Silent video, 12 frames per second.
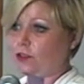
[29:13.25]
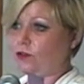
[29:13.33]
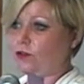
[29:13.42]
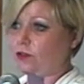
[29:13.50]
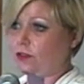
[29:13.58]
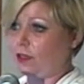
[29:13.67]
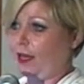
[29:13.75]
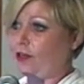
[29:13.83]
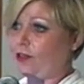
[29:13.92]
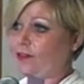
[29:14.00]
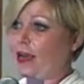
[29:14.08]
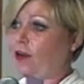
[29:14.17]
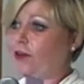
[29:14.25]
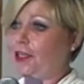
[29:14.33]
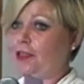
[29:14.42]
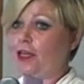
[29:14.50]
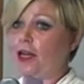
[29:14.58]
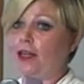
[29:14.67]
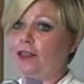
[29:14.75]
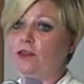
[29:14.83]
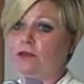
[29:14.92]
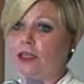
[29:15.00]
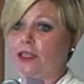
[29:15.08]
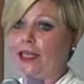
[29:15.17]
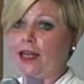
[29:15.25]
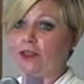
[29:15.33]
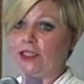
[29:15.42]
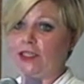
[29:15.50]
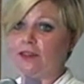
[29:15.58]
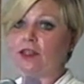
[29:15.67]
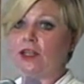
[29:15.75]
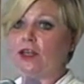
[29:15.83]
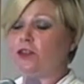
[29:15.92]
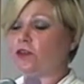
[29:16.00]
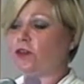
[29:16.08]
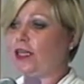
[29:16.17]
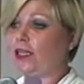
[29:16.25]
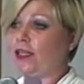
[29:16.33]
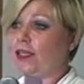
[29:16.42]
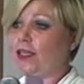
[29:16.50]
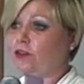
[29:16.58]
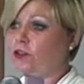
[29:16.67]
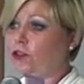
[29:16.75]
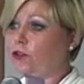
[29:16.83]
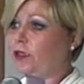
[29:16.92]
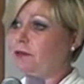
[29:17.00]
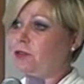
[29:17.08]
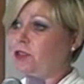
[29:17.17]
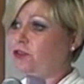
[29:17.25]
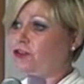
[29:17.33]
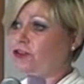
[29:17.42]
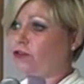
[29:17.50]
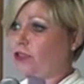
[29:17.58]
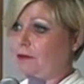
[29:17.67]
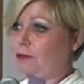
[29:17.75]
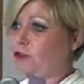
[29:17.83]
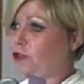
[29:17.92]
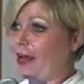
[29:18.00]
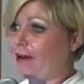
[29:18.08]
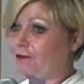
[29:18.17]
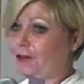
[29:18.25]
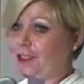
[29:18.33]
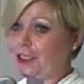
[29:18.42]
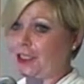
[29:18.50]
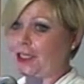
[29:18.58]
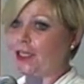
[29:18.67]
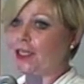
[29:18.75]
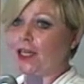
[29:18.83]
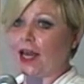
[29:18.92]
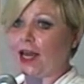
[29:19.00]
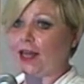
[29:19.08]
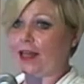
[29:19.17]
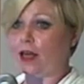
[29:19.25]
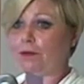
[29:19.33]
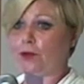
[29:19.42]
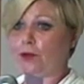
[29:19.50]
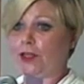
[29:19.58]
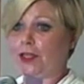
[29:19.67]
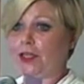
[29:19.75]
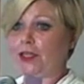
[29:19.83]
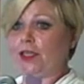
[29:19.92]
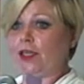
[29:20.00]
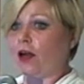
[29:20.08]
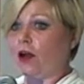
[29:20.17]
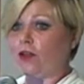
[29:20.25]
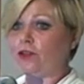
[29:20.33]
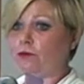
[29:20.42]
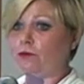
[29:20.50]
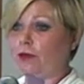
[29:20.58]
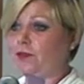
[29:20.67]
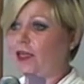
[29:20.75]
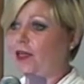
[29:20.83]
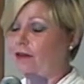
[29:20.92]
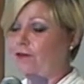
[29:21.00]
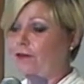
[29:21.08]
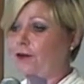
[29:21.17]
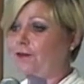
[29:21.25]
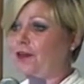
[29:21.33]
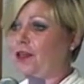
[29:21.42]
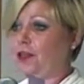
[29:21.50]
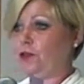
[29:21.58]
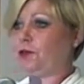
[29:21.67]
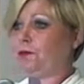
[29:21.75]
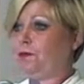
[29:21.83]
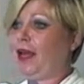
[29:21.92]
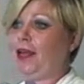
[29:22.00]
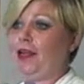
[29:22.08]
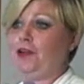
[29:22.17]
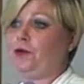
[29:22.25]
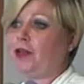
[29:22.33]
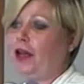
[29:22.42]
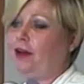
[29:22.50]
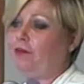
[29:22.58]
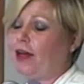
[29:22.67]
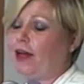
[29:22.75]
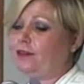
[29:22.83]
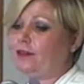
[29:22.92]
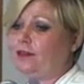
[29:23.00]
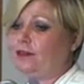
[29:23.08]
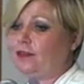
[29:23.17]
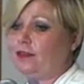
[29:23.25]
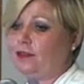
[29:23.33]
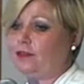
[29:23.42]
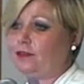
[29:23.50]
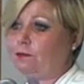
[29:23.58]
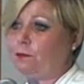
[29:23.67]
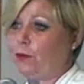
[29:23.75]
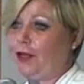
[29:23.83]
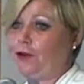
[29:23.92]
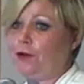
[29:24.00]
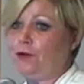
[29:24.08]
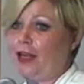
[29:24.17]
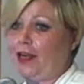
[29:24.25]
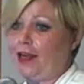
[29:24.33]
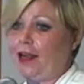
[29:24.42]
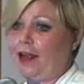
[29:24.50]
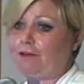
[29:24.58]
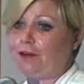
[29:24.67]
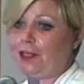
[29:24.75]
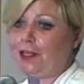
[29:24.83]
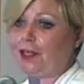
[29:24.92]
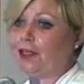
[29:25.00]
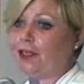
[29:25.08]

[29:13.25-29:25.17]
Harris County and the 9 surrounding counties. So they collect new imagery every year, and they upload it onto the website. And for a fee, you could pay, and you can have access to this brand new data every year.